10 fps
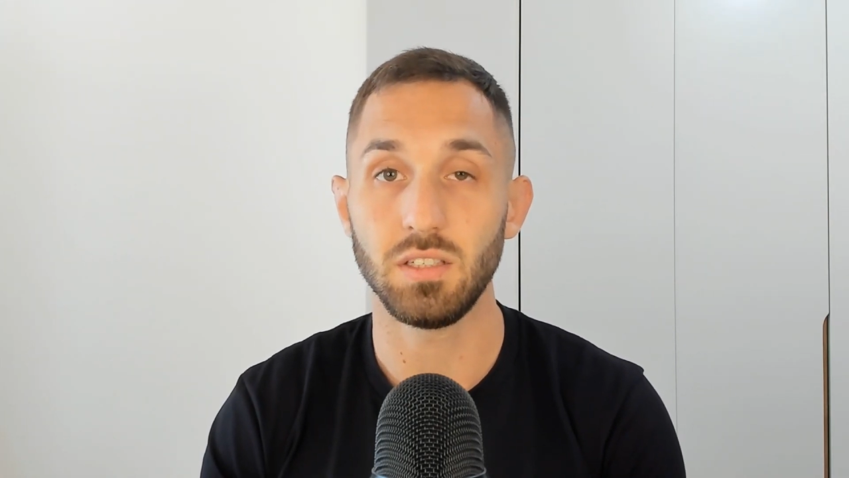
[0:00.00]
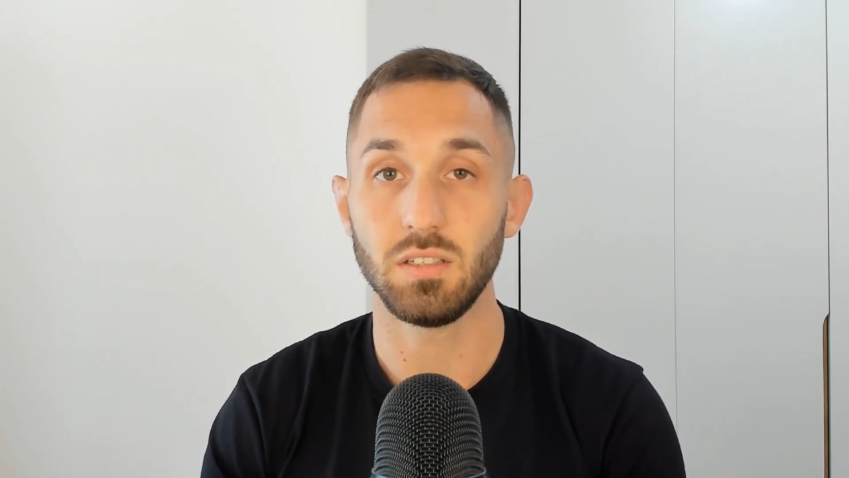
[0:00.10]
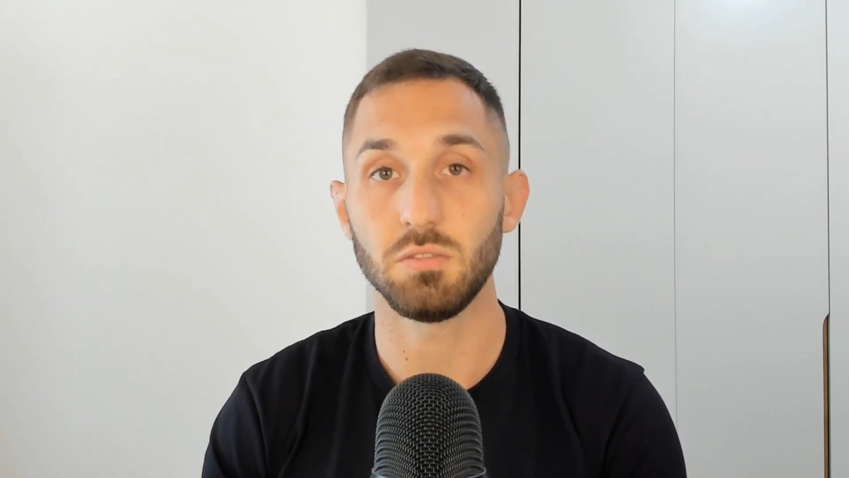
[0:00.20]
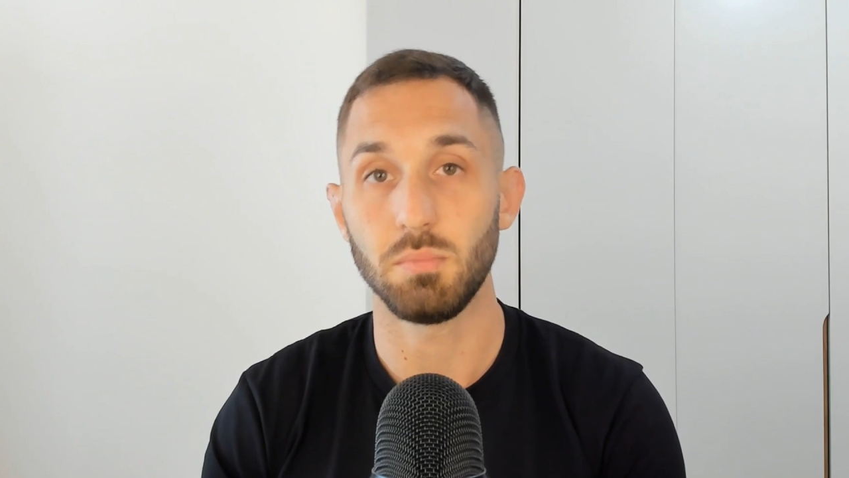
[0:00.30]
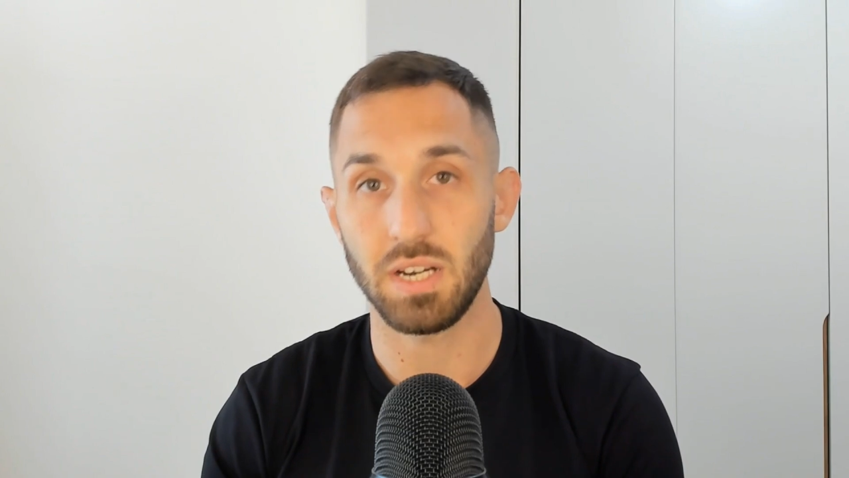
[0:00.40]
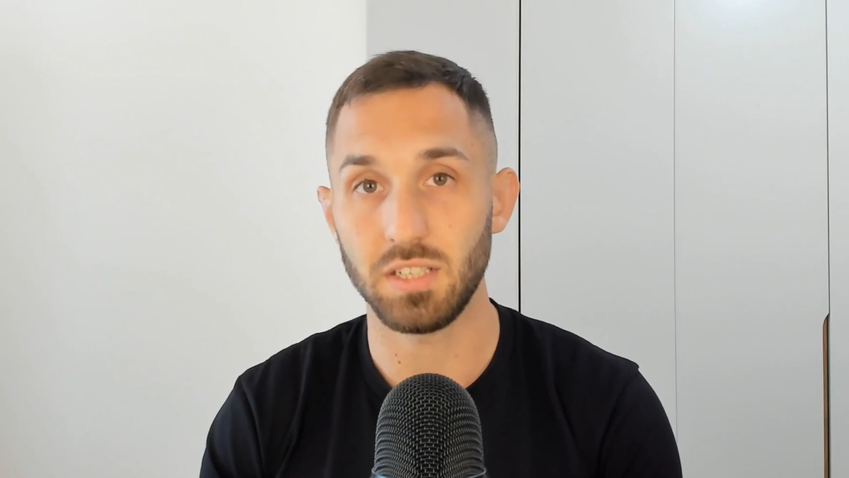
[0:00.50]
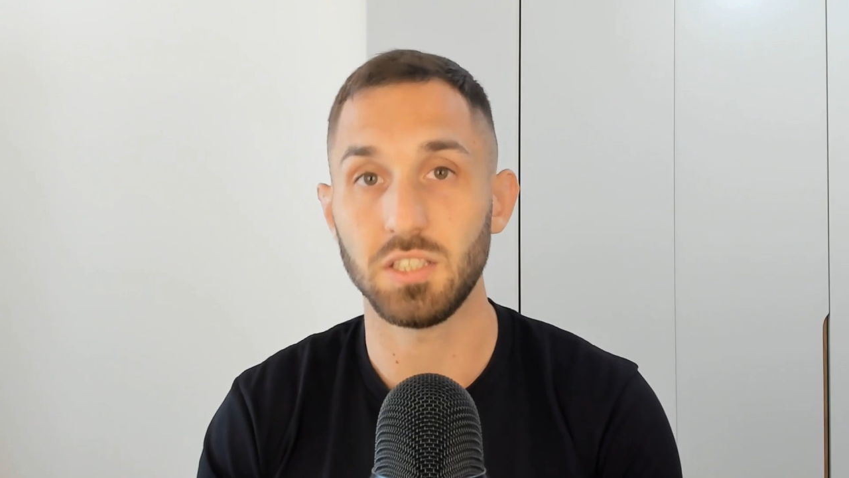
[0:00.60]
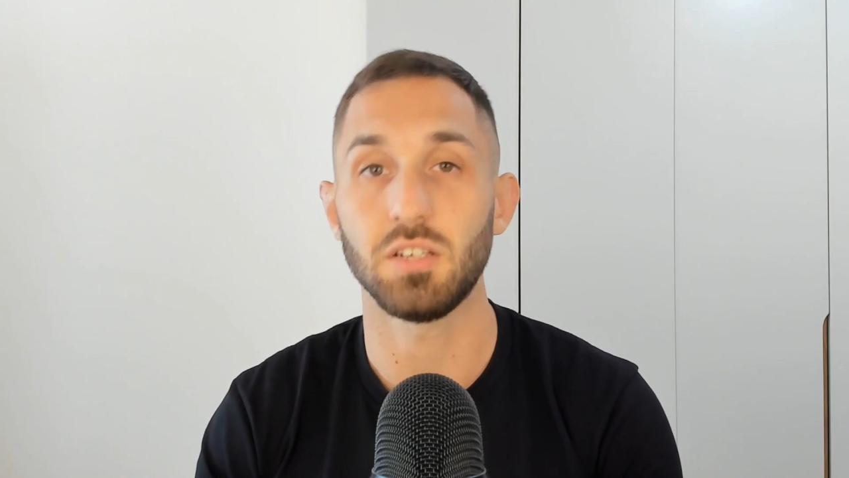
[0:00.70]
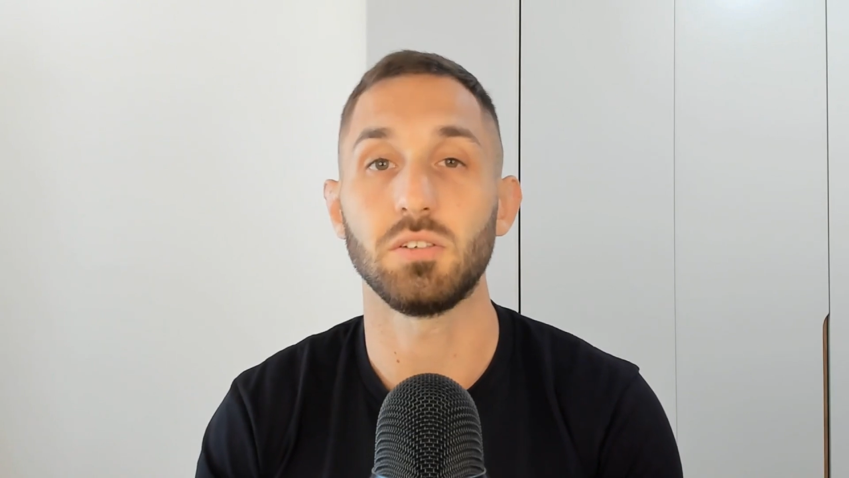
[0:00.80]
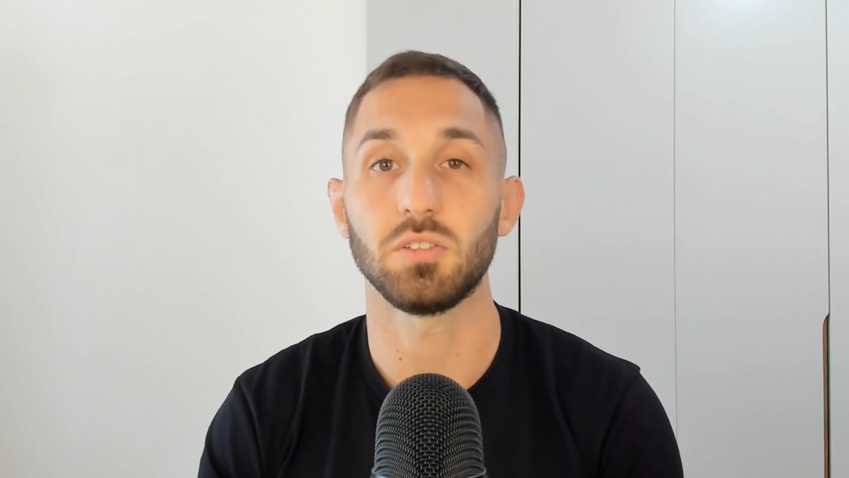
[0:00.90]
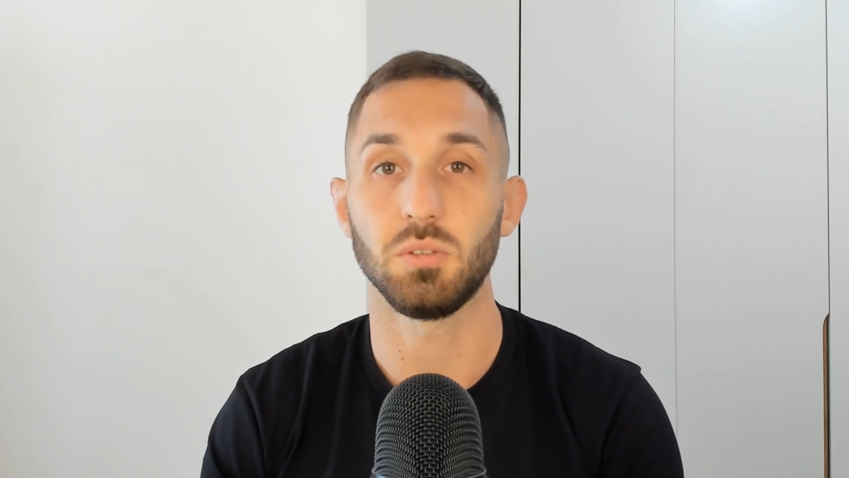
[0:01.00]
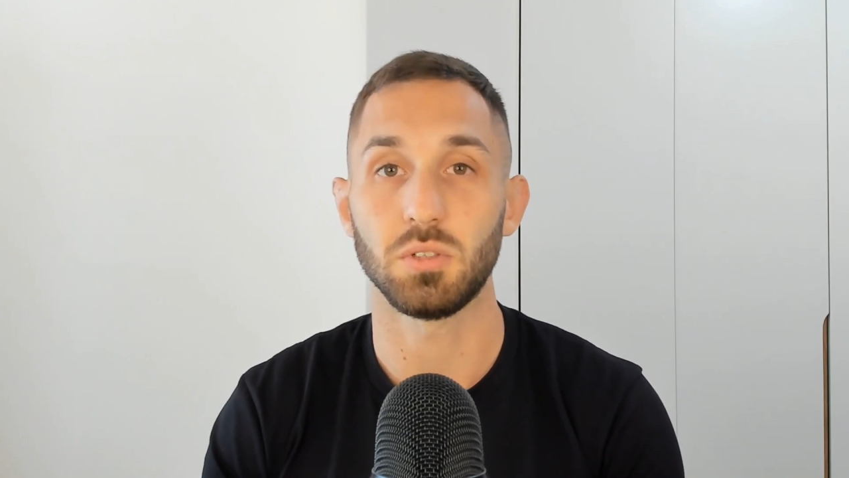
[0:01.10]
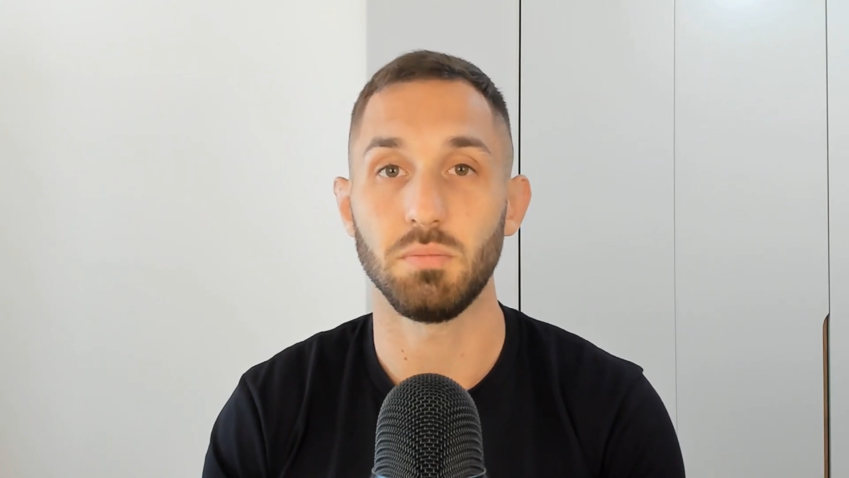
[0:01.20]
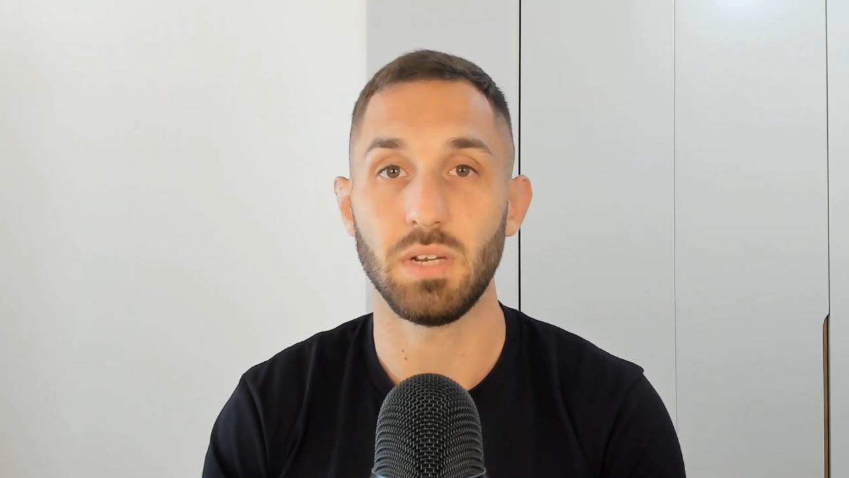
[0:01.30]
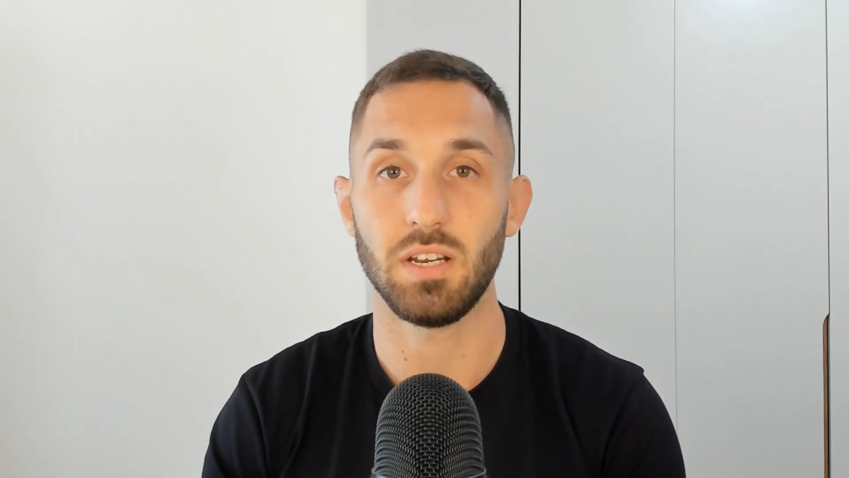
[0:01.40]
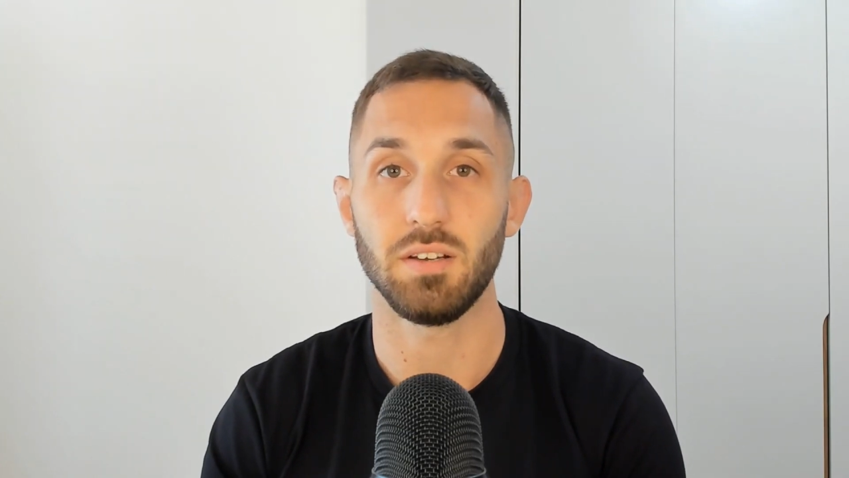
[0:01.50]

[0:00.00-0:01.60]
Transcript: to managing your social media.